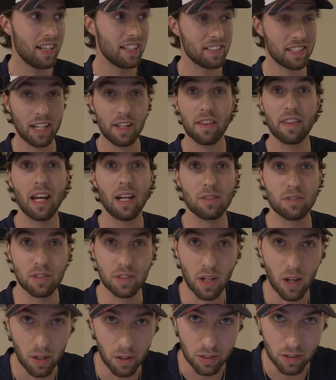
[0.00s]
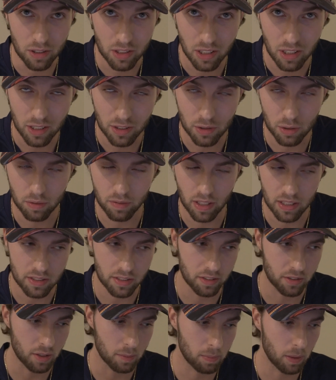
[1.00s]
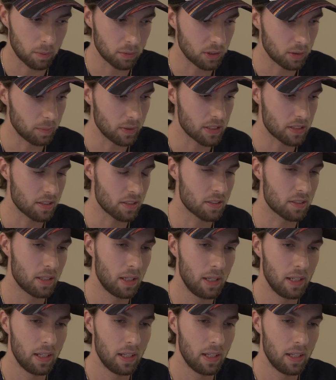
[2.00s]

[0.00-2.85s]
$10,000 to invest into your publishing business.